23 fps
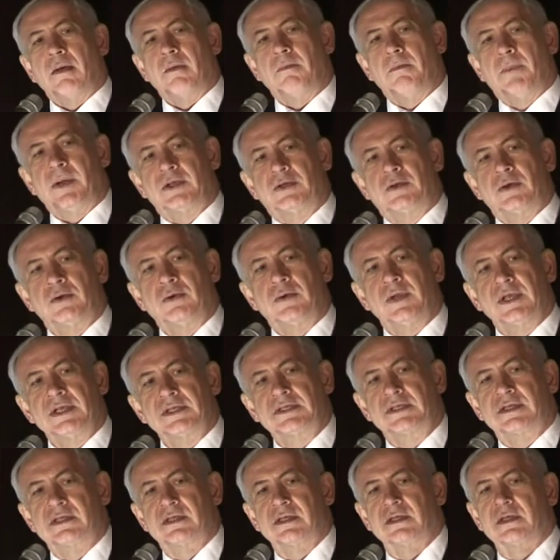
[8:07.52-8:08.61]
But to
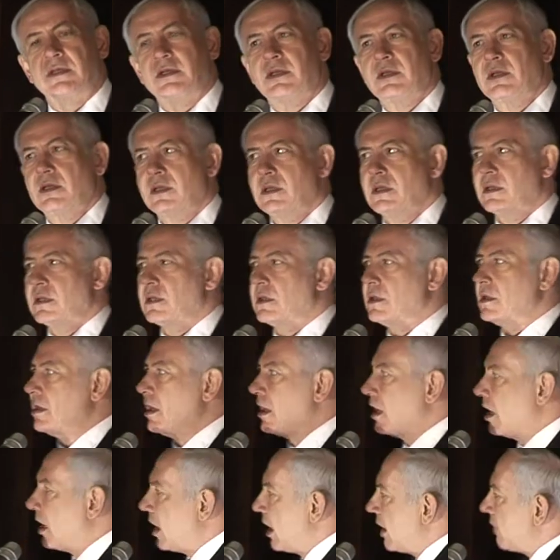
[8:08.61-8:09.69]
risk the
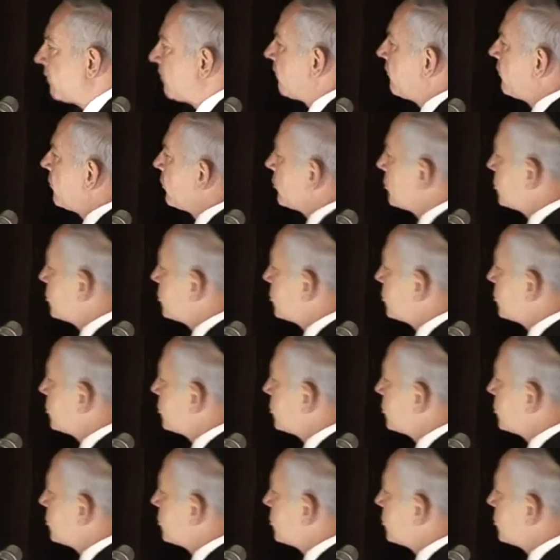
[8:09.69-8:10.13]
life of your